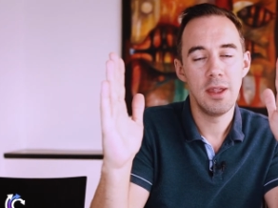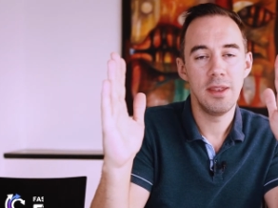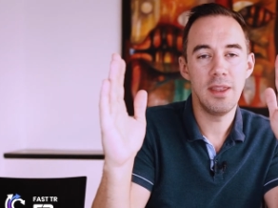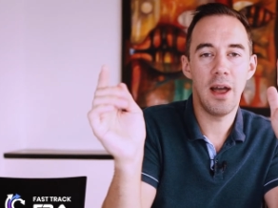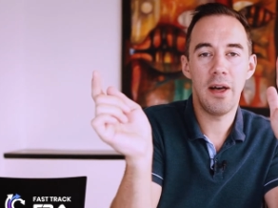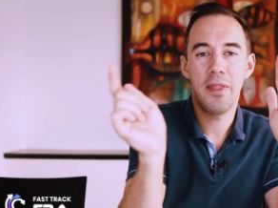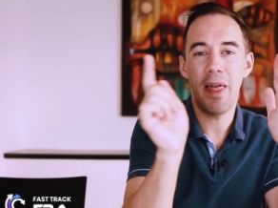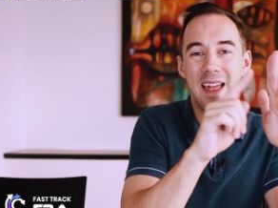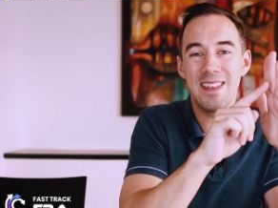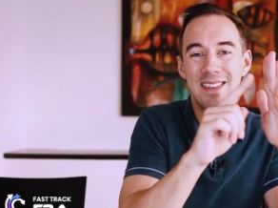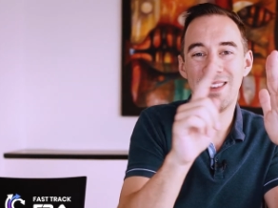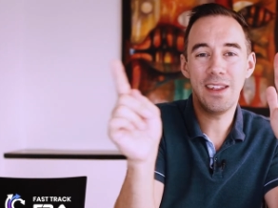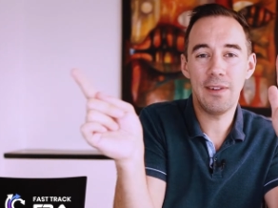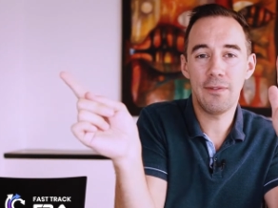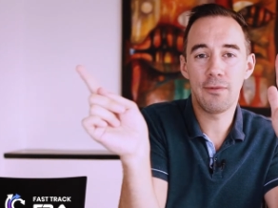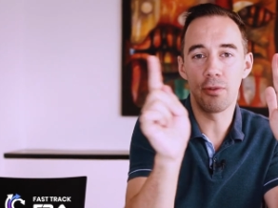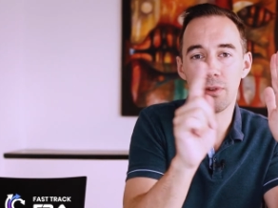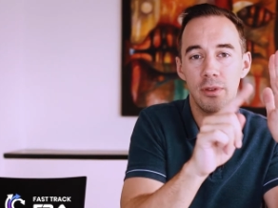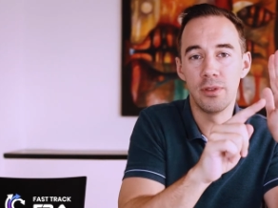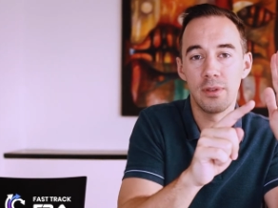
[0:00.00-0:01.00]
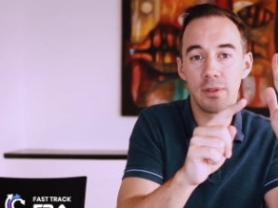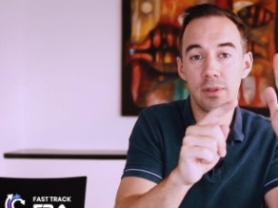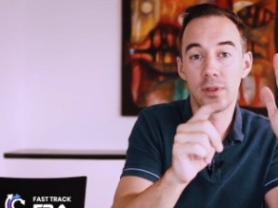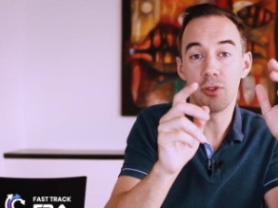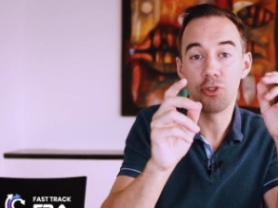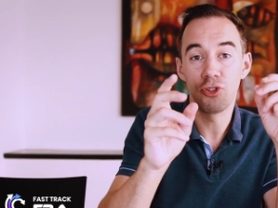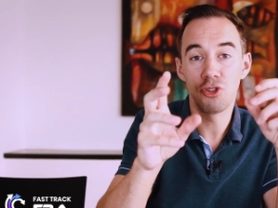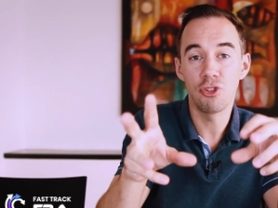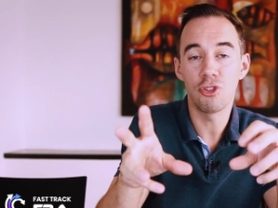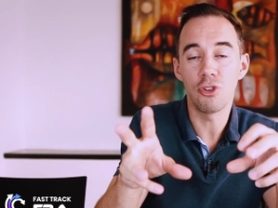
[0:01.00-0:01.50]
Now that difference
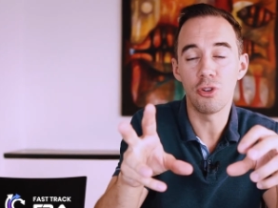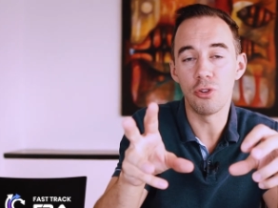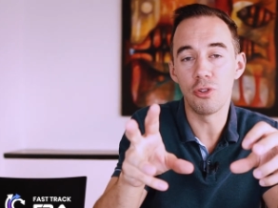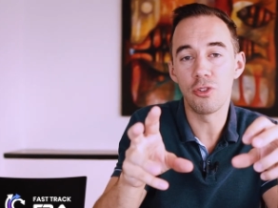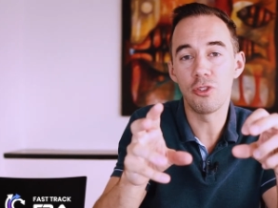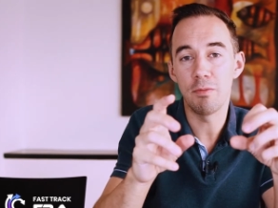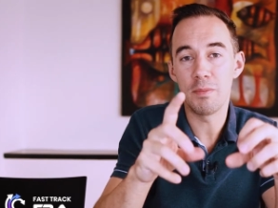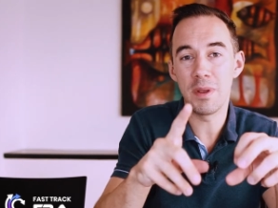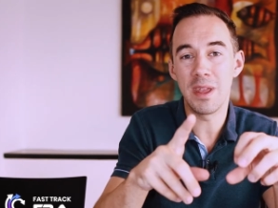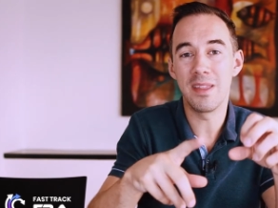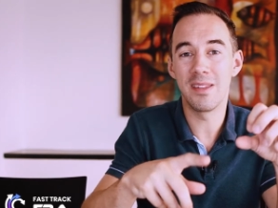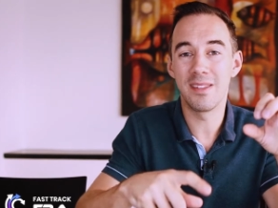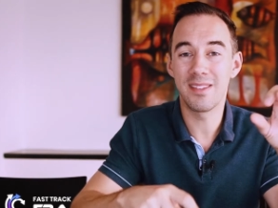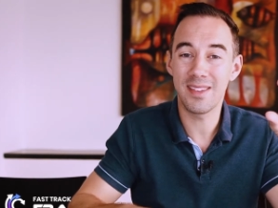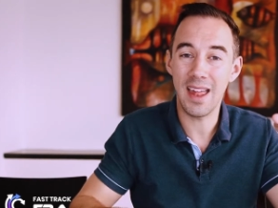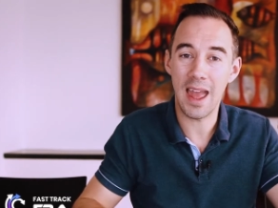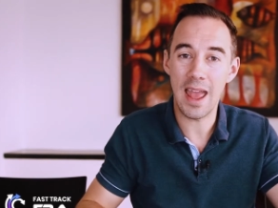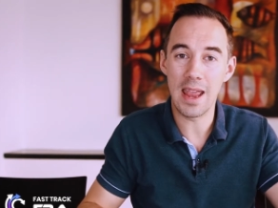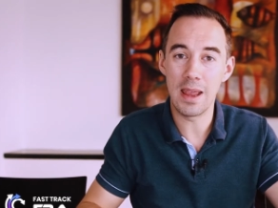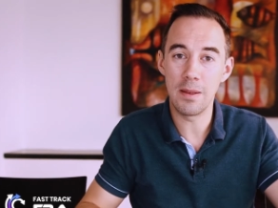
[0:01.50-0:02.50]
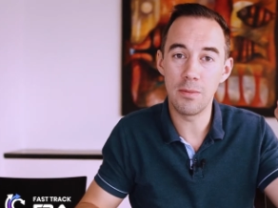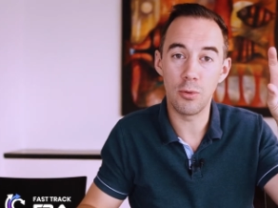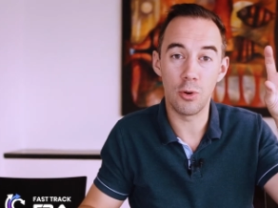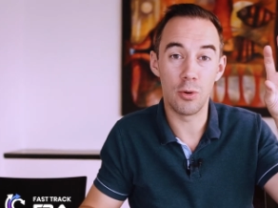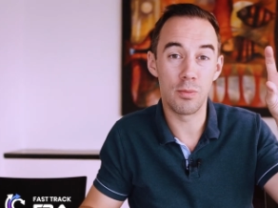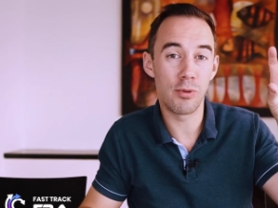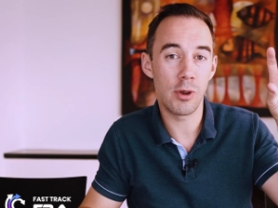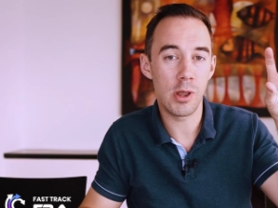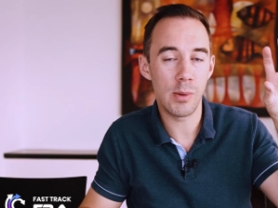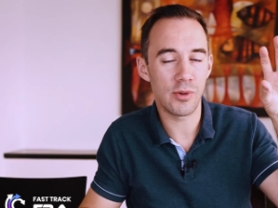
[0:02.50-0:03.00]
should be the same, or
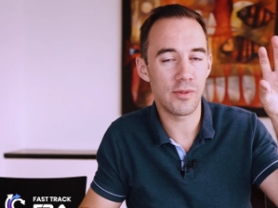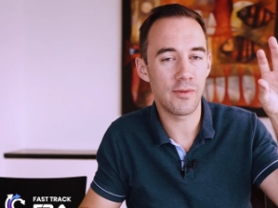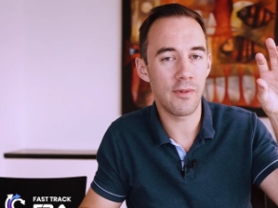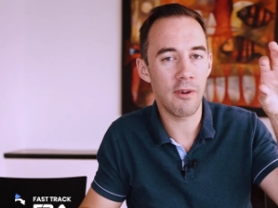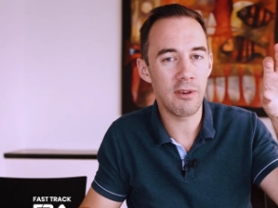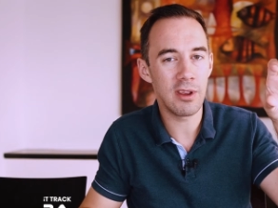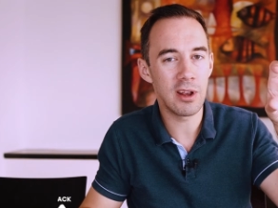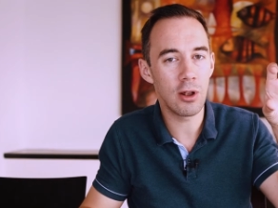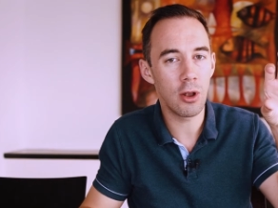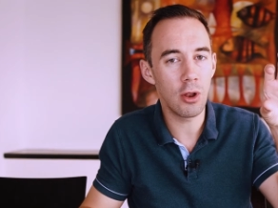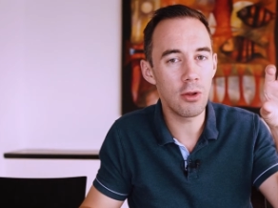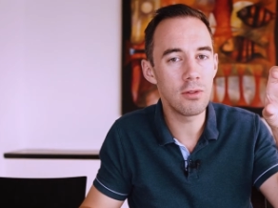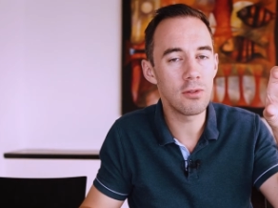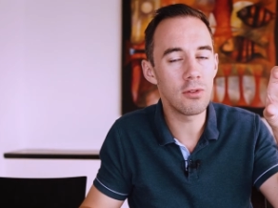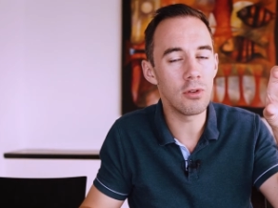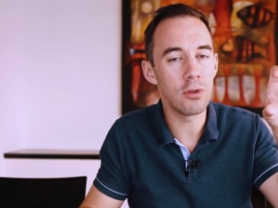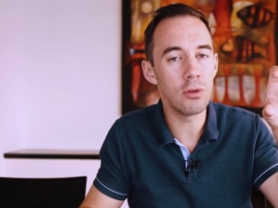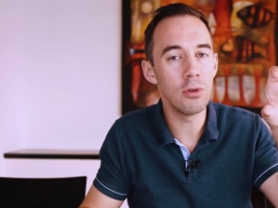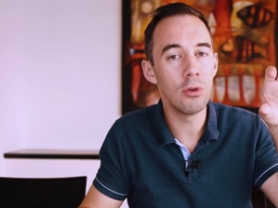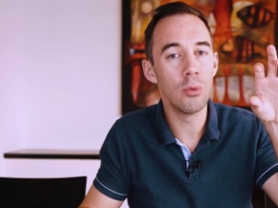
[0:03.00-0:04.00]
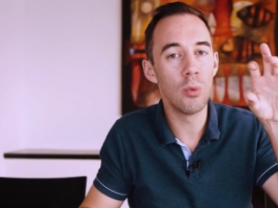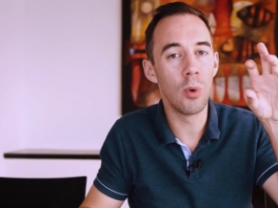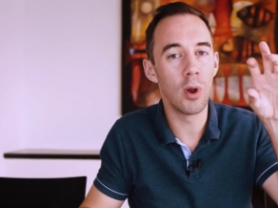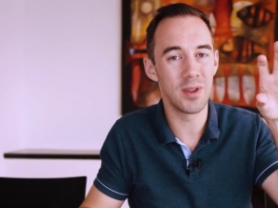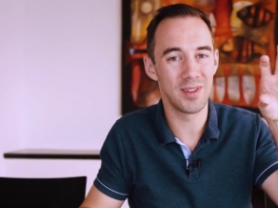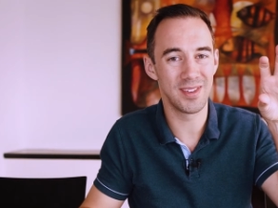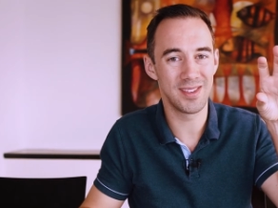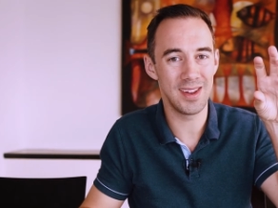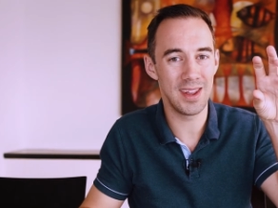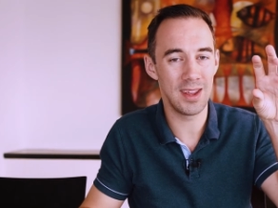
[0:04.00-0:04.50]
pretty much very close to what
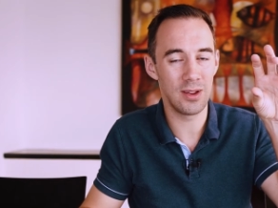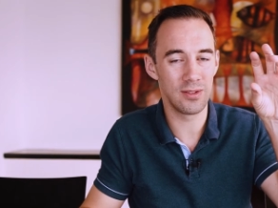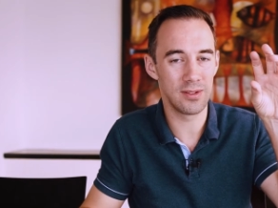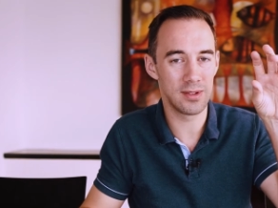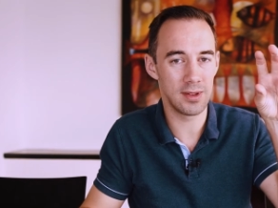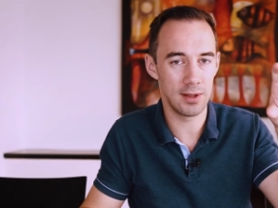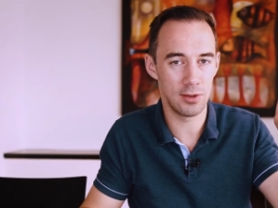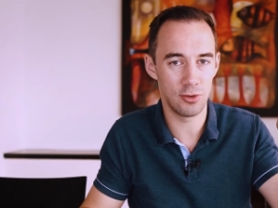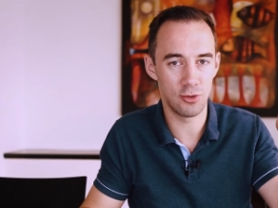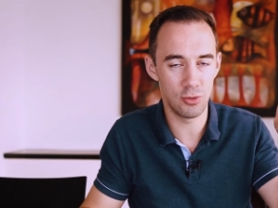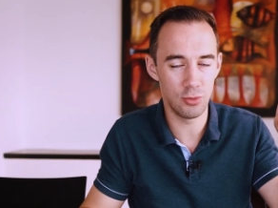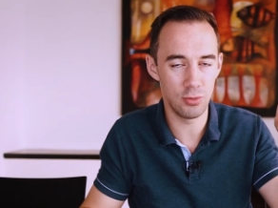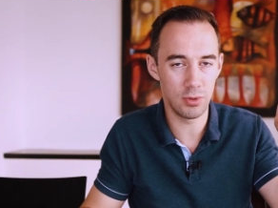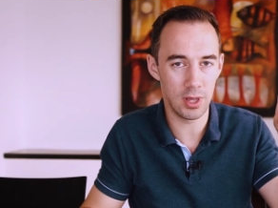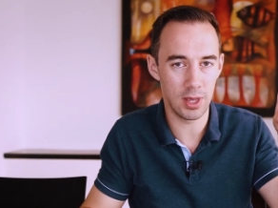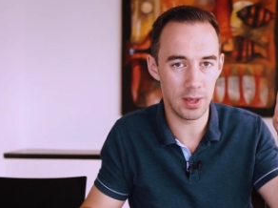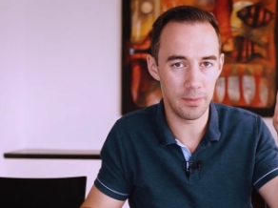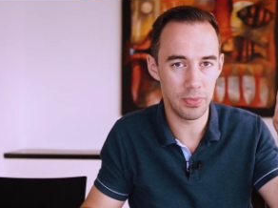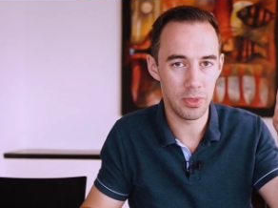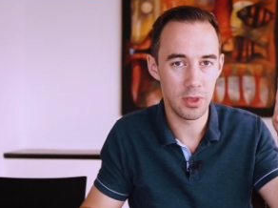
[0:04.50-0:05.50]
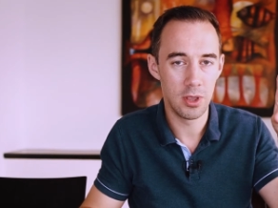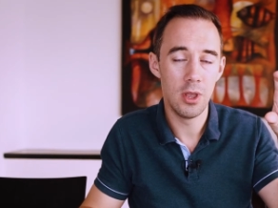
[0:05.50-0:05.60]
you're seeing on the Seller Toolkit,